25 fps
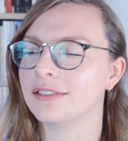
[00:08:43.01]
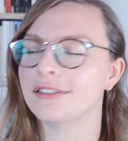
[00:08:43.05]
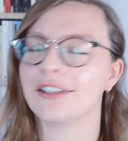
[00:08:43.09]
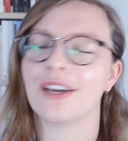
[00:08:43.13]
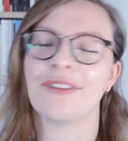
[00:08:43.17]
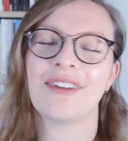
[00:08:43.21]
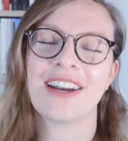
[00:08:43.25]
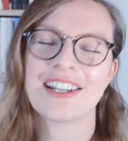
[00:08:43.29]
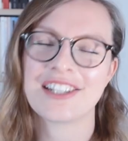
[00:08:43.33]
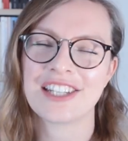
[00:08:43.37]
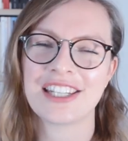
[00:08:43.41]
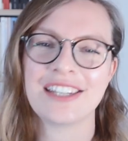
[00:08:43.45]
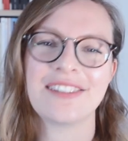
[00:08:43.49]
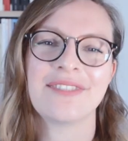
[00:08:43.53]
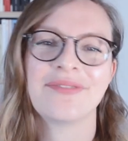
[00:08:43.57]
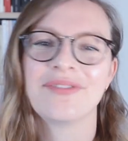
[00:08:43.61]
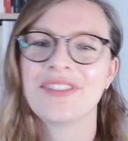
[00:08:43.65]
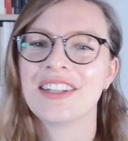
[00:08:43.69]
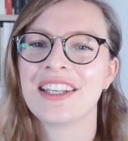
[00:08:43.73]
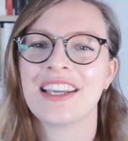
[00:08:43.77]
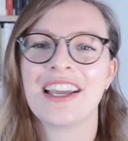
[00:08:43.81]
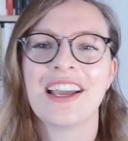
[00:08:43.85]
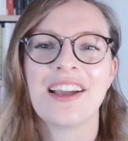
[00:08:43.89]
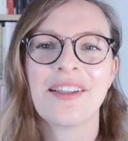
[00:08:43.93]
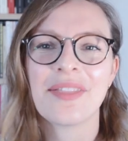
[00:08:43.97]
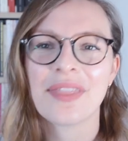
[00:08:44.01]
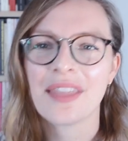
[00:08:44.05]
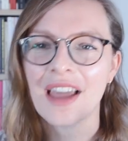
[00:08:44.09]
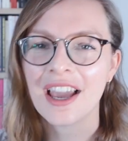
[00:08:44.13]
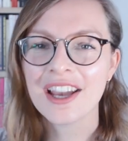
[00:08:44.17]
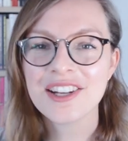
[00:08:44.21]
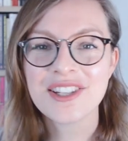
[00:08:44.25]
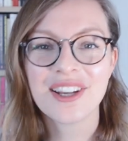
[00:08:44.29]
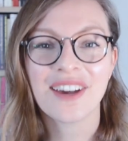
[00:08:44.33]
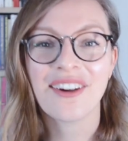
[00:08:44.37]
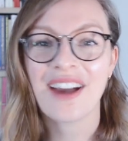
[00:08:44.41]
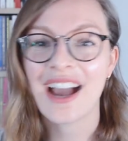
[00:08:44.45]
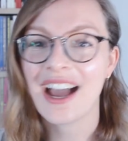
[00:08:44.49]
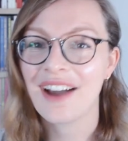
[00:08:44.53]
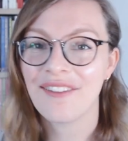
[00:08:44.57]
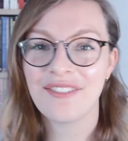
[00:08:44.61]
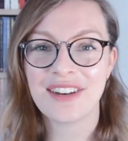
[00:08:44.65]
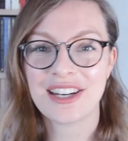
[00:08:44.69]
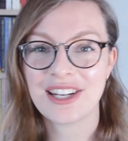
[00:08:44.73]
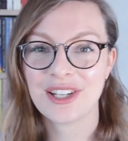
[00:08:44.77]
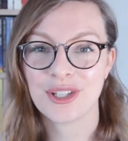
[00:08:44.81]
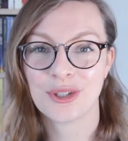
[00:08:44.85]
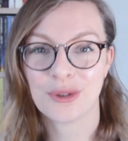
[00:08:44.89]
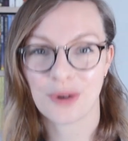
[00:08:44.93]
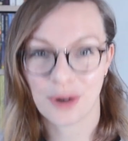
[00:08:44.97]
No, actually, I don't have
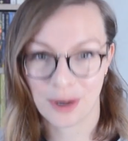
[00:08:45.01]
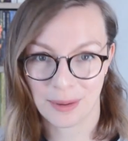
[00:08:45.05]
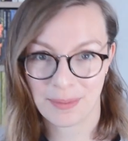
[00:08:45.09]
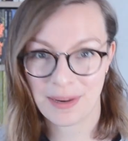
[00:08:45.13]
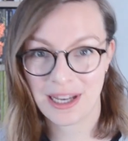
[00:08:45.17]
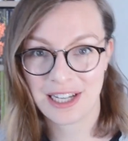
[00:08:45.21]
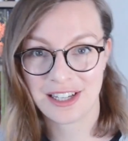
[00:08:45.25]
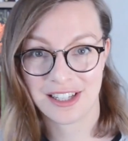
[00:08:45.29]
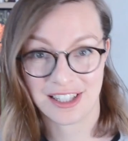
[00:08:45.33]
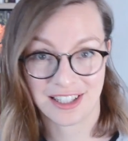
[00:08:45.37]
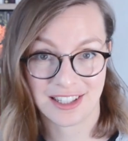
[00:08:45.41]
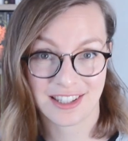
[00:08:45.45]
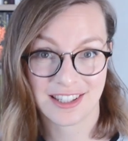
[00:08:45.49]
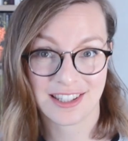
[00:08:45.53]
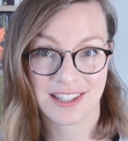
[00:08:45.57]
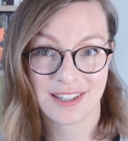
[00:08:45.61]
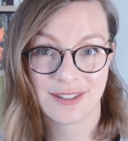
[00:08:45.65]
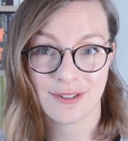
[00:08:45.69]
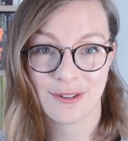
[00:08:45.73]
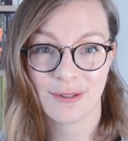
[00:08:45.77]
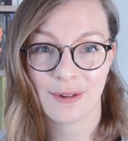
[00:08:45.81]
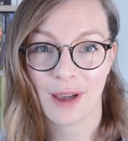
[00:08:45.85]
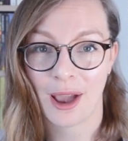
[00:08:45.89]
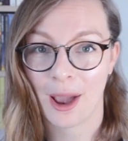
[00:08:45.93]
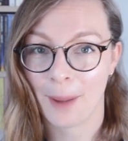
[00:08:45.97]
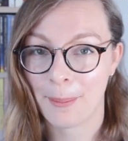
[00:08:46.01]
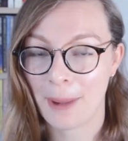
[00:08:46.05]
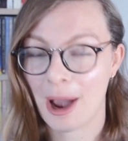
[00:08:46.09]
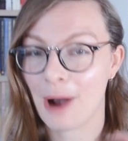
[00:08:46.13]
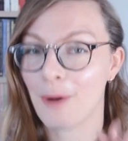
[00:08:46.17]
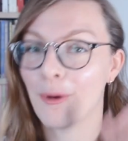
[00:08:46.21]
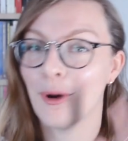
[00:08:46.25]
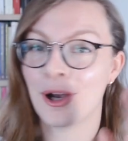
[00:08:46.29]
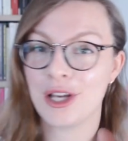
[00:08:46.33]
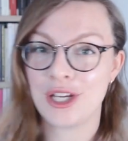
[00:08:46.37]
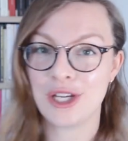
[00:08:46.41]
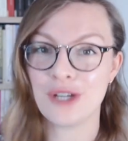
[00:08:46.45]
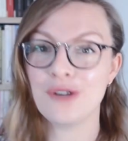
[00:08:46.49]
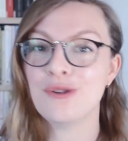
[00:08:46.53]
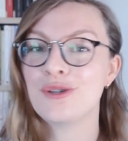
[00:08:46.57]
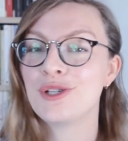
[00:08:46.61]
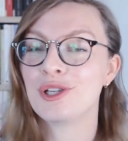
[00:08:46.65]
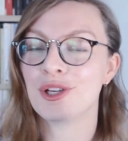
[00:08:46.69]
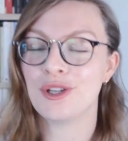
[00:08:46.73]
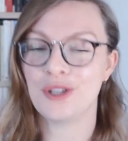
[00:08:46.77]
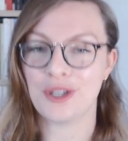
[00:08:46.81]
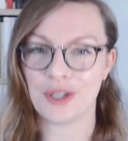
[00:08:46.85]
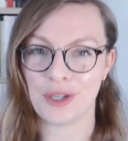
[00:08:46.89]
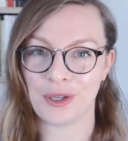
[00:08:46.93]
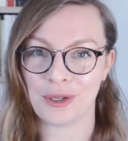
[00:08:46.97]
any strong opinions about what you
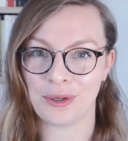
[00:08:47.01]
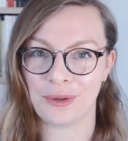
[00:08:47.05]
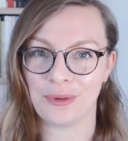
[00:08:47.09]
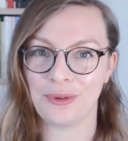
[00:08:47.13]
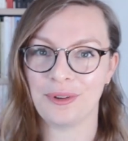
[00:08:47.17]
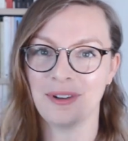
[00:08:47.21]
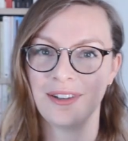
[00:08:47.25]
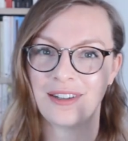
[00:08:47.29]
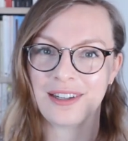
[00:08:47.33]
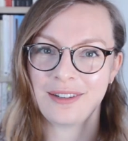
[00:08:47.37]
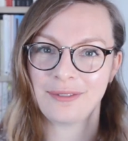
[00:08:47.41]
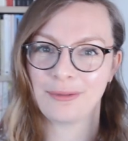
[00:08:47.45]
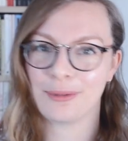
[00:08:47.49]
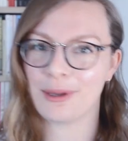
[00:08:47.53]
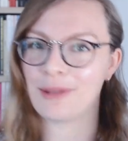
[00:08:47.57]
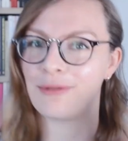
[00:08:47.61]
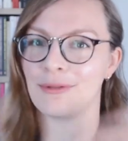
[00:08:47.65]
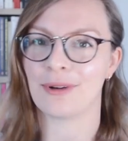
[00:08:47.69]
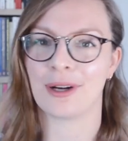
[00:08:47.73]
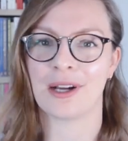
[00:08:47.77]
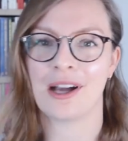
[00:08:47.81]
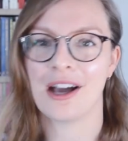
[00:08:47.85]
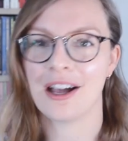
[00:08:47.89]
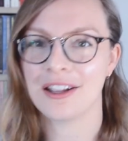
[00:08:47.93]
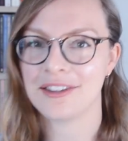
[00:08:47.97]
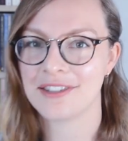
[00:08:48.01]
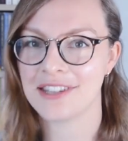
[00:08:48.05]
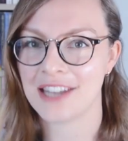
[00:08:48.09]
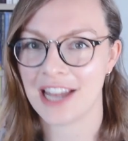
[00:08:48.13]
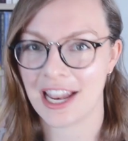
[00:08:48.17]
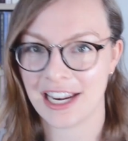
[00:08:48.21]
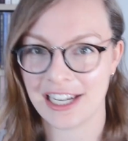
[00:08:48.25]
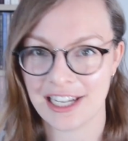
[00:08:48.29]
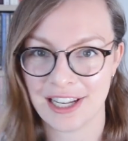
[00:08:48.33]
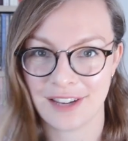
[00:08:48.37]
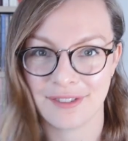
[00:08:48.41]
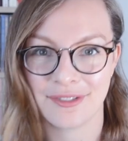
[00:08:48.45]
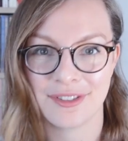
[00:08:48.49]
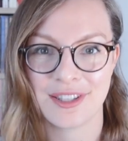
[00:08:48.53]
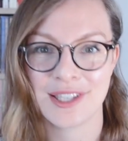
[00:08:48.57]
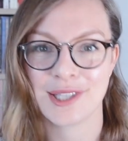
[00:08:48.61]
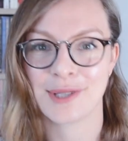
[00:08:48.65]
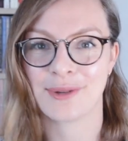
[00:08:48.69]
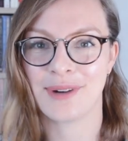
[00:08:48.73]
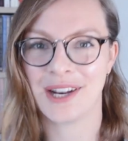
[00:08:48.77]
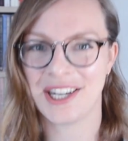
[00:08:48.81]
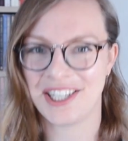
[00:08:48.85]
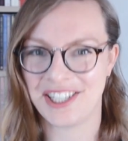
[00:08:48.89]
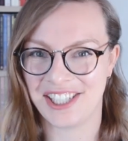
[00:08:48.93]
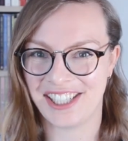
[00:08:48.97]
should do with regards to any of these
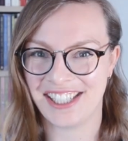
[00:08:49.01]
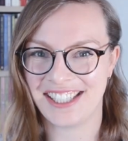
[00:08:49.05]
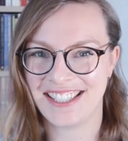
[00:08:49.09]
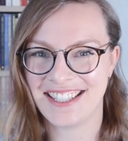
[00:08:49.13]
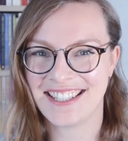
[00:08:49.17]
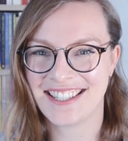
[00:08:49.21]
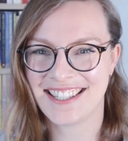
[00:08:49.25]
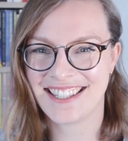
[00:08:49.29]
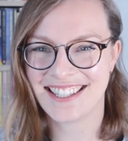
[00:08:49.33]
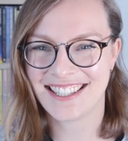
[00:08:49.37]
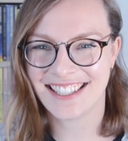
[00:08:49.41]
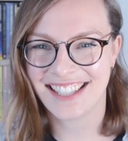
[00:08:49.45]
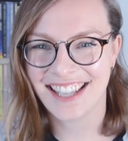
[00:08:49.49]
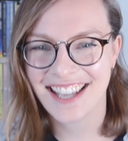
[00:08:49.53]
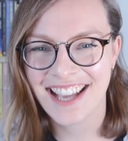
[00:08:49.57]
questions.